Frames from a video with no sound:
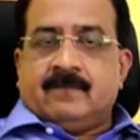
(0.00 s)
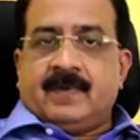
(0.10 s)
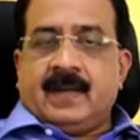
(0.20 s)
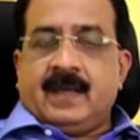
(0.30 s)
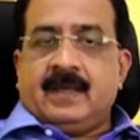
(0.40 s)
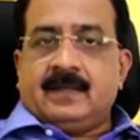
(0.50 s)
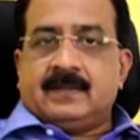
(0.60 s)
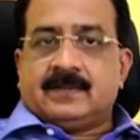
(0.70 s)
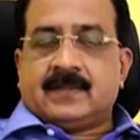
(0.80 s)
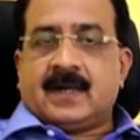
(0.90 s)
When
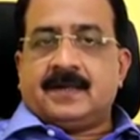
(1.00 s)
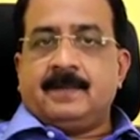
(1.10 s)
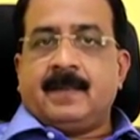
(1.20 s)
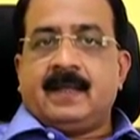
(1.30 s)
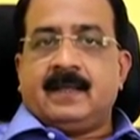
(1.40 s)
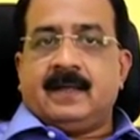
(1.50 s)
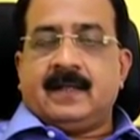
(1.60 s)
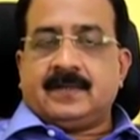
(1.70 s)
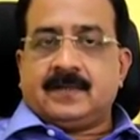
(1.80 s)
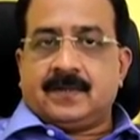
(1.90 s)
I started my
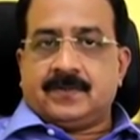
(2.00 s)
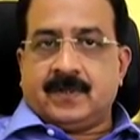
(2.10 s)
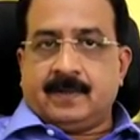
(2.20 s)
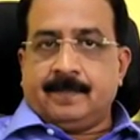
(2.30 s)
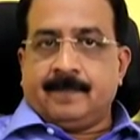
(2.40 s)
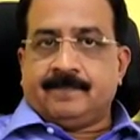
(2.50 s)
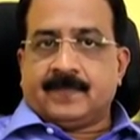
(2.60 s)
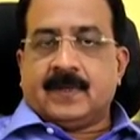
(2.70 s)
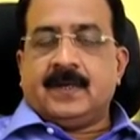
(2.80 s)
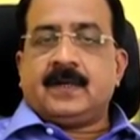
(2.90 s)
lecturership,
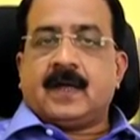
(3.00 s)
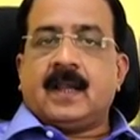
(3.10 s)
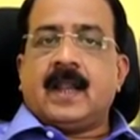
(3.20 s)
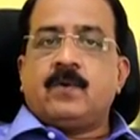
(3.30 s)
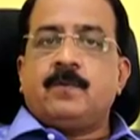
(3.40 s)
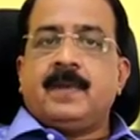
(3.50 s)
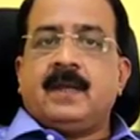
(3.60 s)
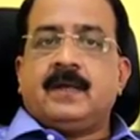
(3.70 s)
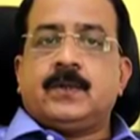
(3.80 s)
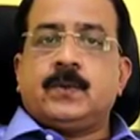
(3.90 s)
it allowed
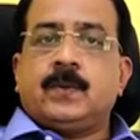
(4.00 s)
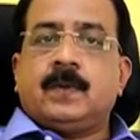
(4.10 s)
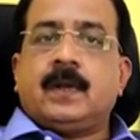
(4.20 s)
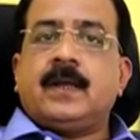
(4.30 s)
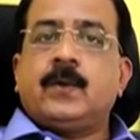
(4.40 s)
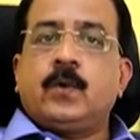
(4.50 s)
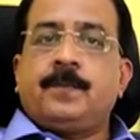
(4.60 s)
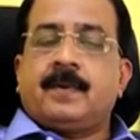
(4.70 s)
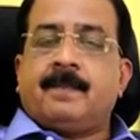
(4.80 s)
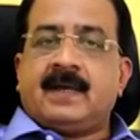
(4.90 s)
me to
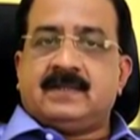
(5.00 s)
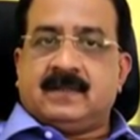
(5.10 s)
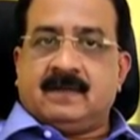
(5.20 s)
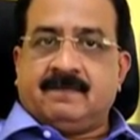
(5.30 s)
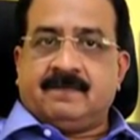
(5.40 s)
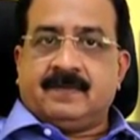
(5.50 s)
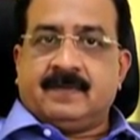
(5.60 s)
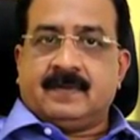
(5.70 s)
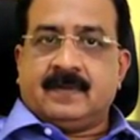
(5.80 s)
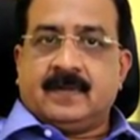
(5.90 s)
regroup myself
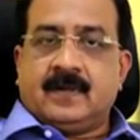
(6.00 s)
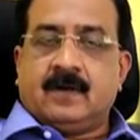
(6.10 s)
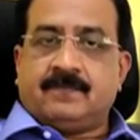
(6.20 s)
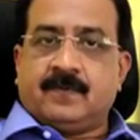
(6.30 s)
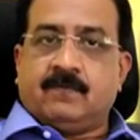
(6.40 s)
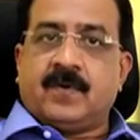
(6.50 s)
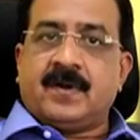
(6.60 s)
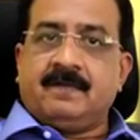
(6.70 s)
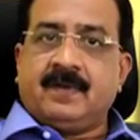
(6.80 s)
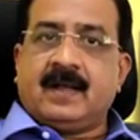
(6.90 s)
of
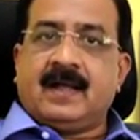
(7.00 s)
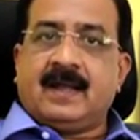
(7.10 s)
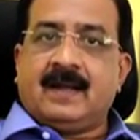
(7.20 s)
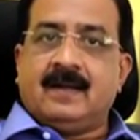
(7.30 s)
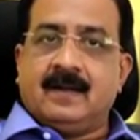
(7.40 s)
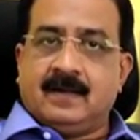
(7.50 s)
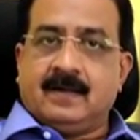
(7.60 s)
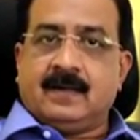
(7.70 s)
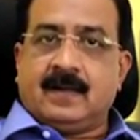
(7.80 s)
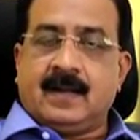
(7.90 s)
whatever I had
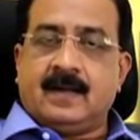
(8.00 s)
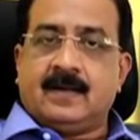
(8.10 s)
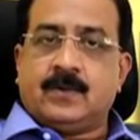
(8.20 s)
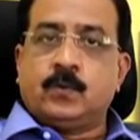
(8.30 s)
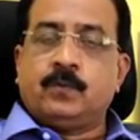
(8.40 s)
learned and to